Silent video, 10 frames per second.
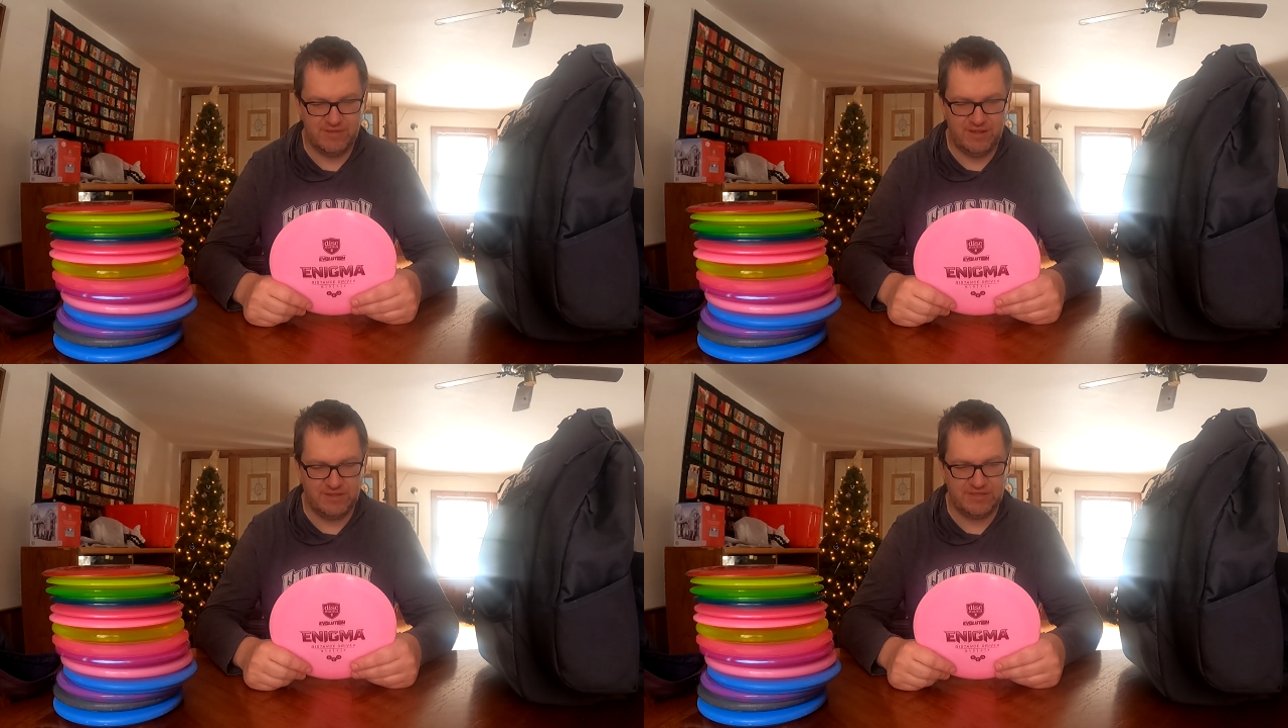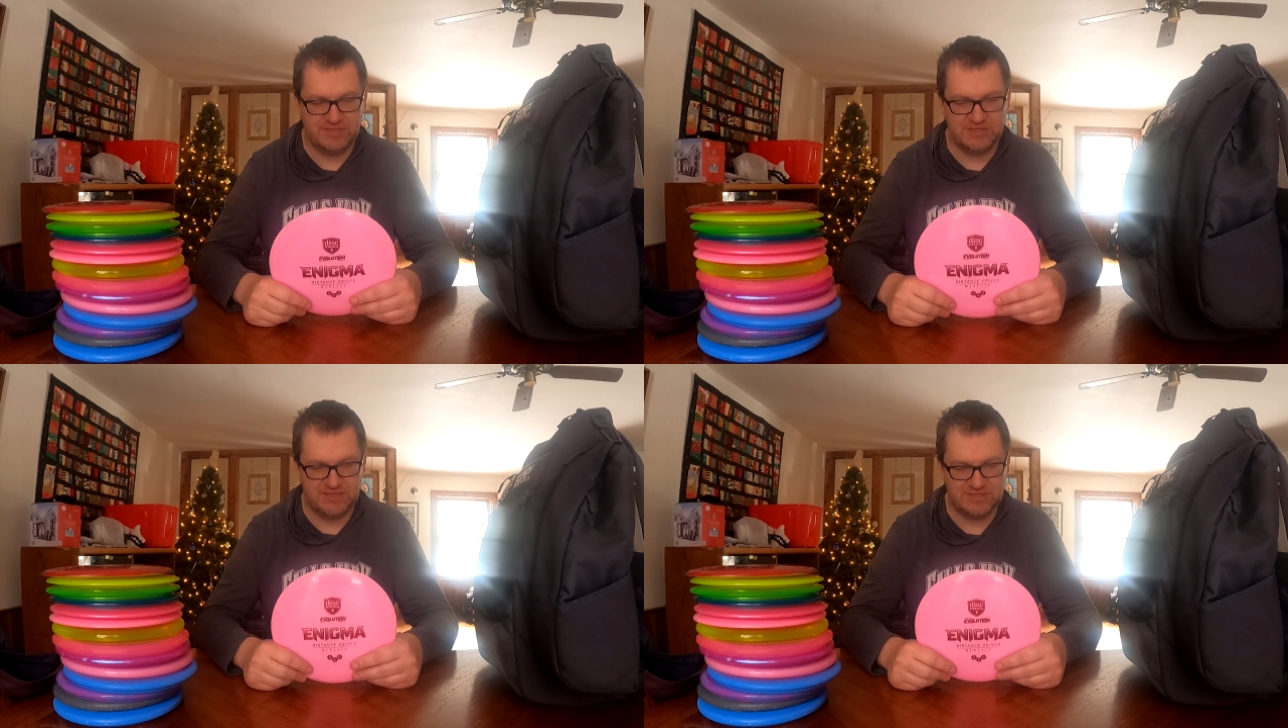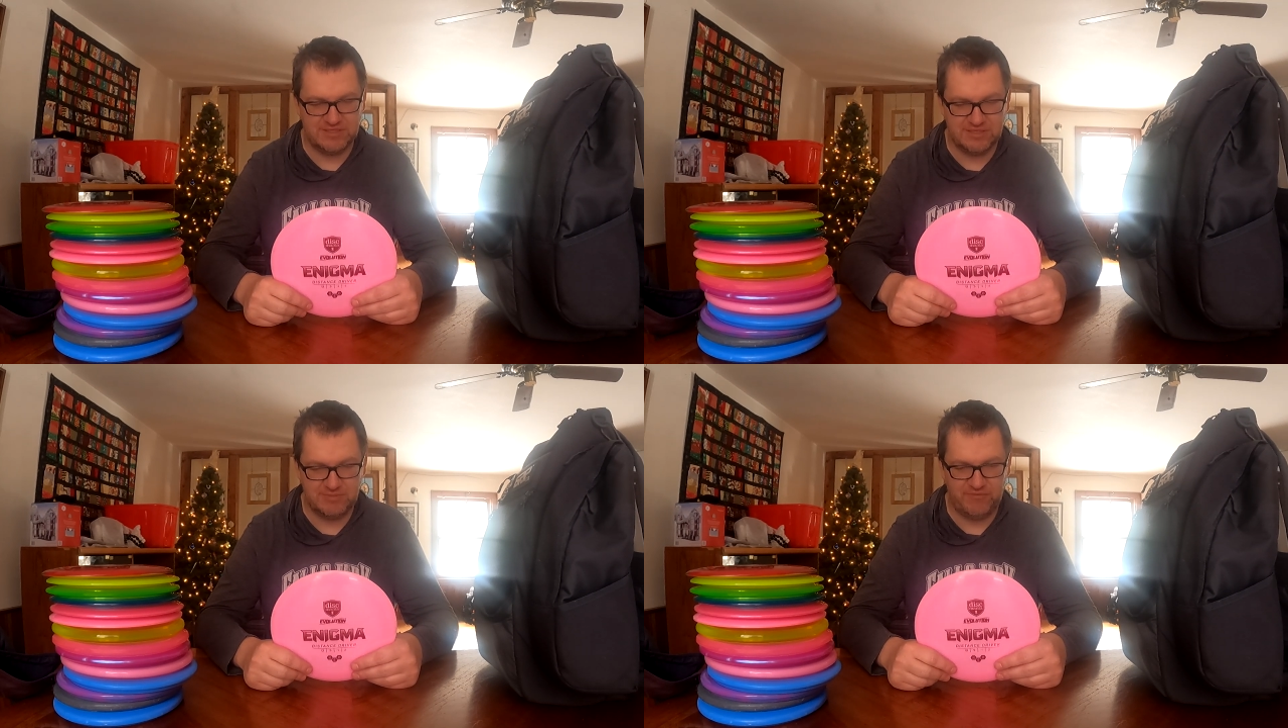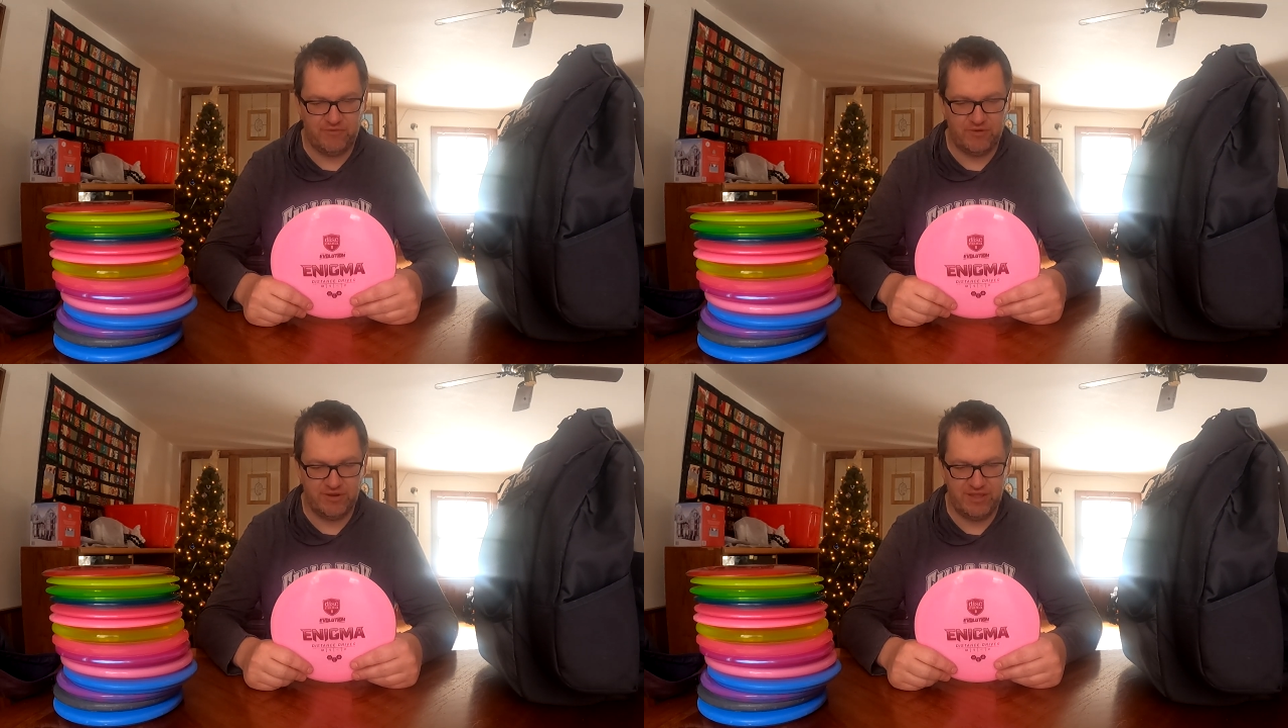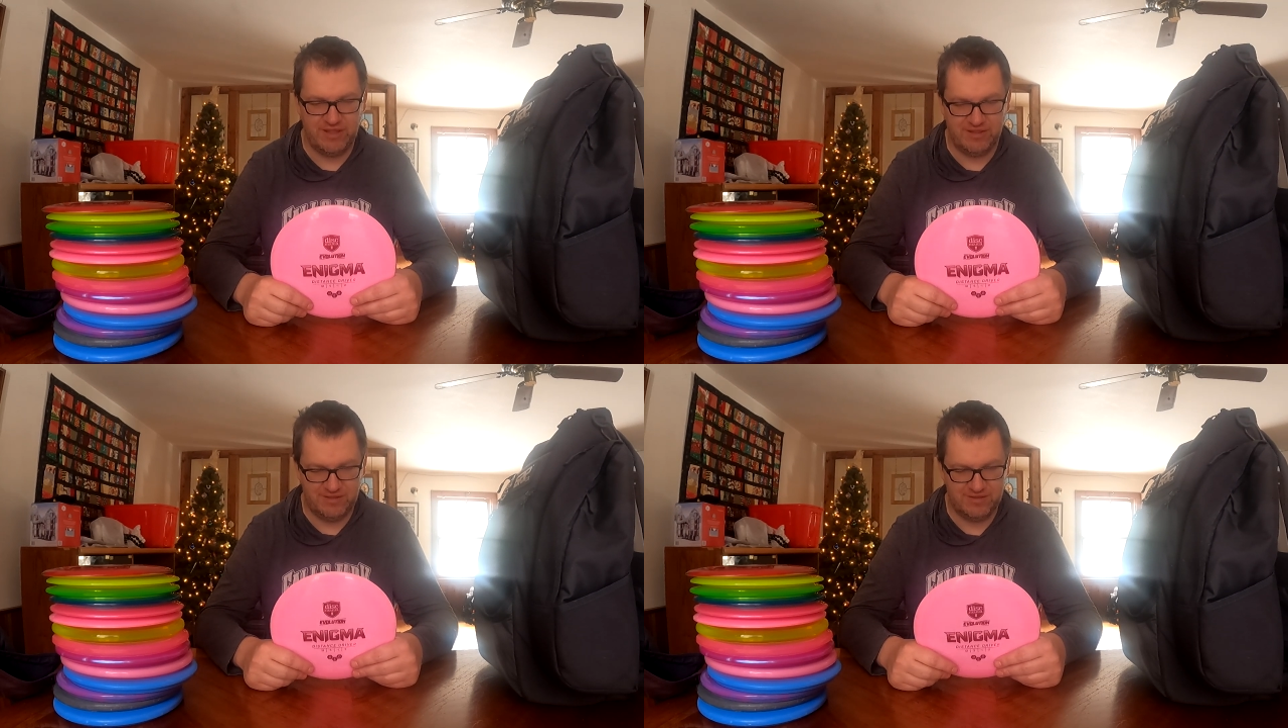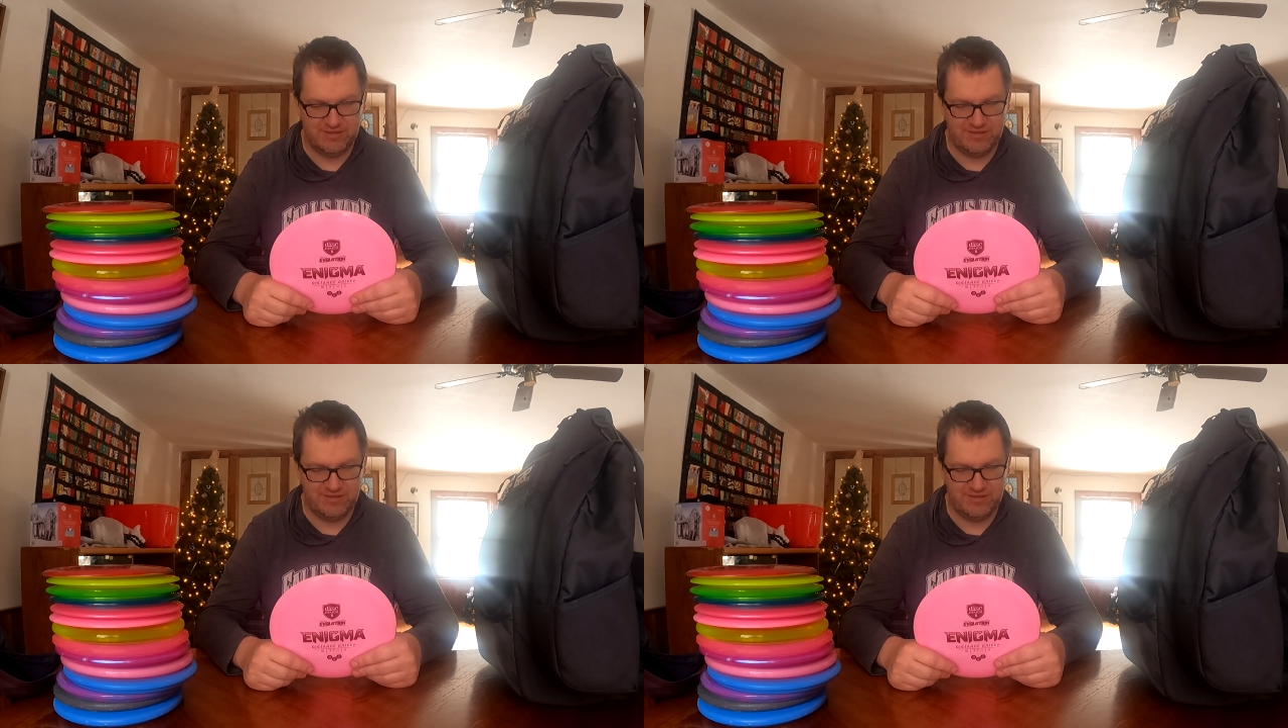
a decent distance before it